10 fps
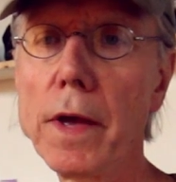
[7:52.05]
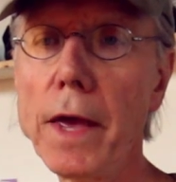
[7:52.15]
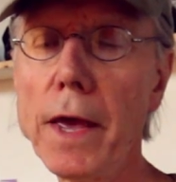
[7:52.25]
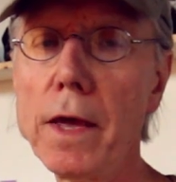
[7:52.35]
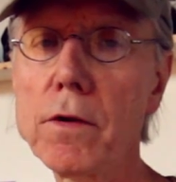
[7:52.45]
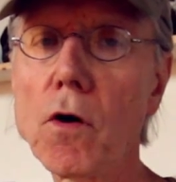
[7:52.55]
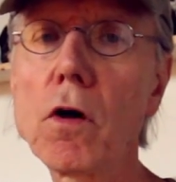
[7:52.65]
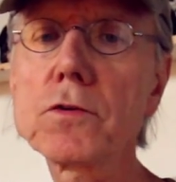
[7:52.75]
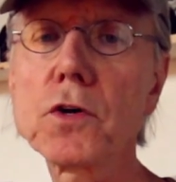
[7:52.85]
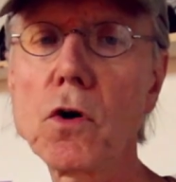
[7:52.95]
And
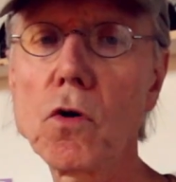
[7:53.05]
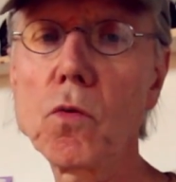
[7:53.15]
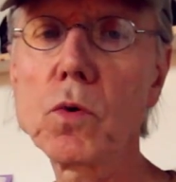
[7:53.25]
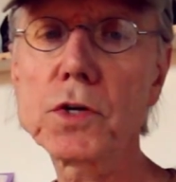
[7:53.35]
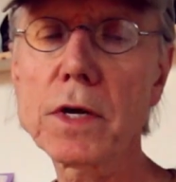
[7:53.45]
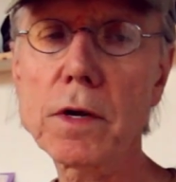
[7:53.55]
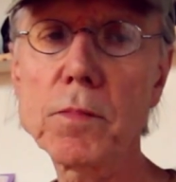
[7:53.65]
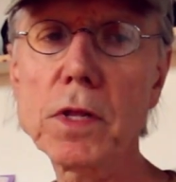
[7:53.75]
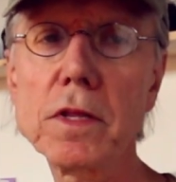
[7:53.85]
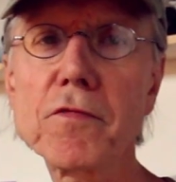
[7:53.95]
also, which I
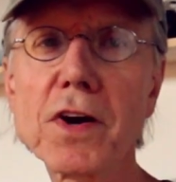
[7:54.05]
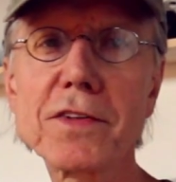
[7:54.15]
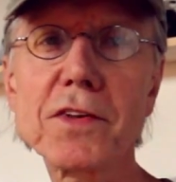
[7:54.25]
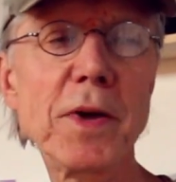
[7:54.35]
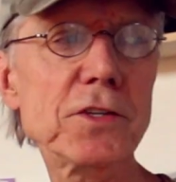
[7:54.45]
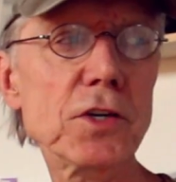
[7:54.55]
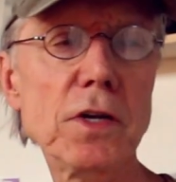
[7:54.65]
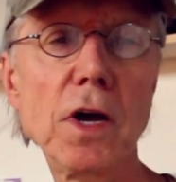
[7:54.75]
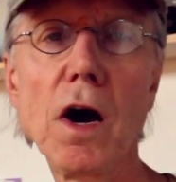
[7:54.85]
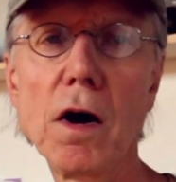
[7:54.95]
completely forgot to mention,
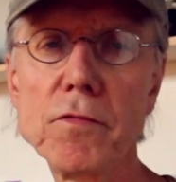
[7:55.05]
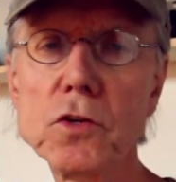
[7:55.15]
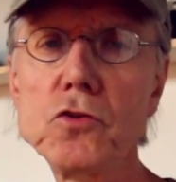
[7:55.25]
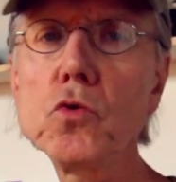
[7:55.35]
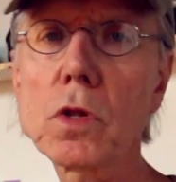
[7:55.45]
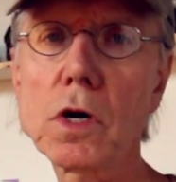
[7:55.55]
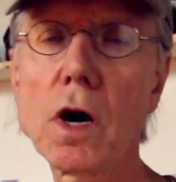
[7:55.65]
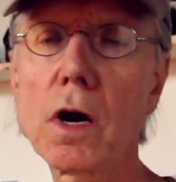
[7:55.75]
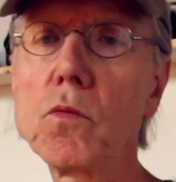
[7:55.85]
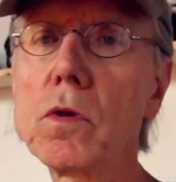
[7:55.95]
the doodle
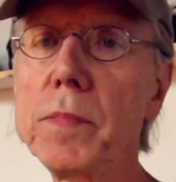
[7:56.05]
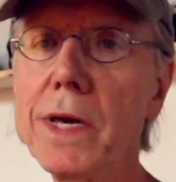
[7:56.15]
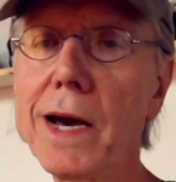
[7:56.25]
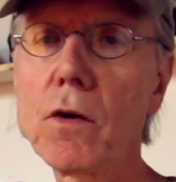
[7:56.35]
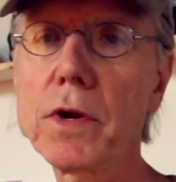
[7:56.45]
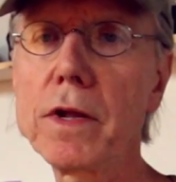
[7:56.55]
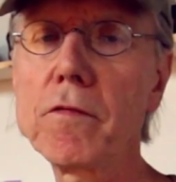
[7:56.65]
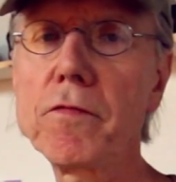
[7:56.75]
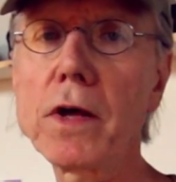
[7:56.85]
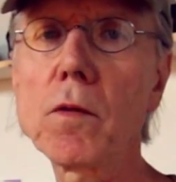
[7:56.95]
cart will be out and
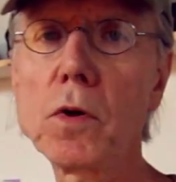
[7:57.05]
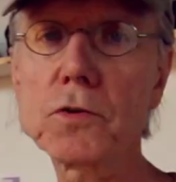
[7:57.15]
available.